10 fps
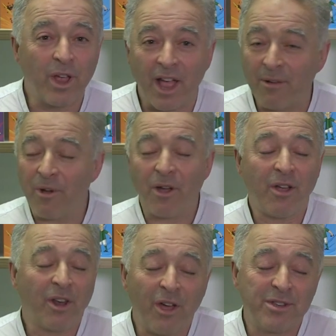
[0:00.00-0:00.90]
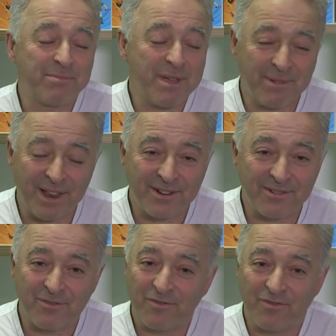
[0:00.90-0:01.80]
Um, loads of people like
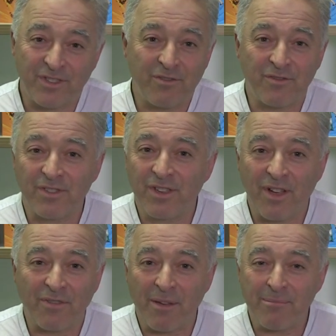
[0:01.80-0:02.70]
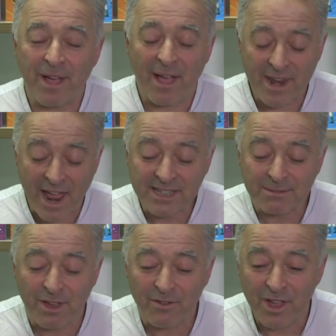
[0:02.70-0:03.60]
you've you've had that
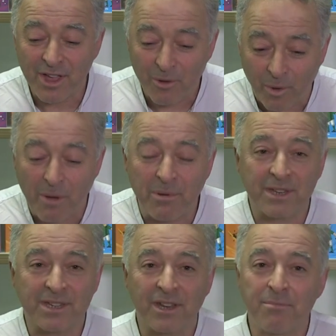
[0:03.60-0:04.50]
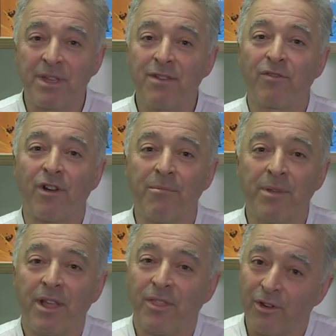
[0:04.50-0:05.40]
anatomy of what a person can be from
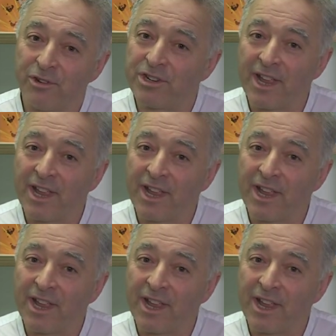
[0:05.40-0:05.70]
the hundred